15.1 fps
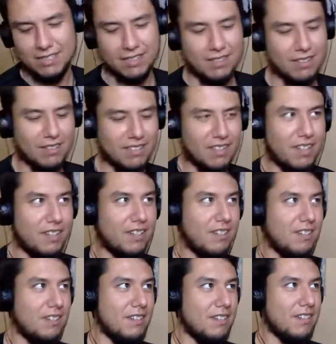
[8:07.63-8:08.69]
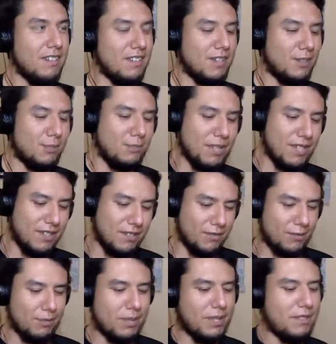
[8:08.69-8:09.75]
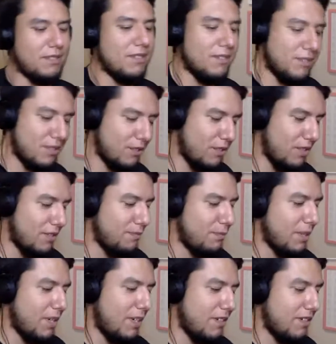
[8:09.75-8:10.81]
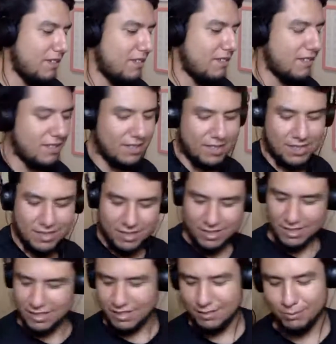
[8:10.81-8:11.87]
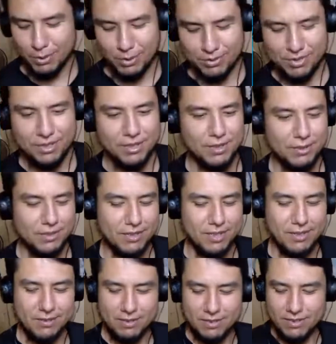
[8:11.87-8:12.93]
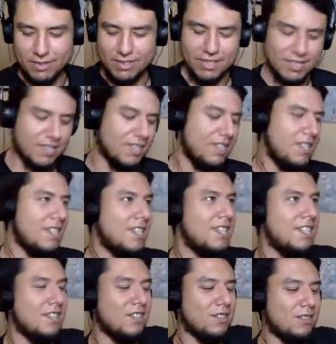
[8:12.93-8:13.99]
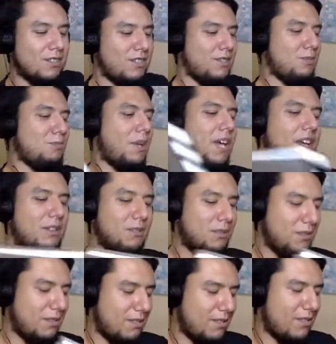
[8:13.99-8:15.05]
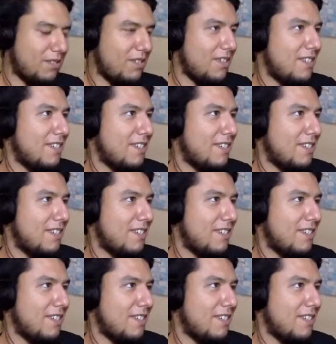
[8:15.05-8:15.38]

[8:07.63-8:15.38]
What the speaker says: Technically, I can gives me enough space to show off my post-it note stuff or little panels.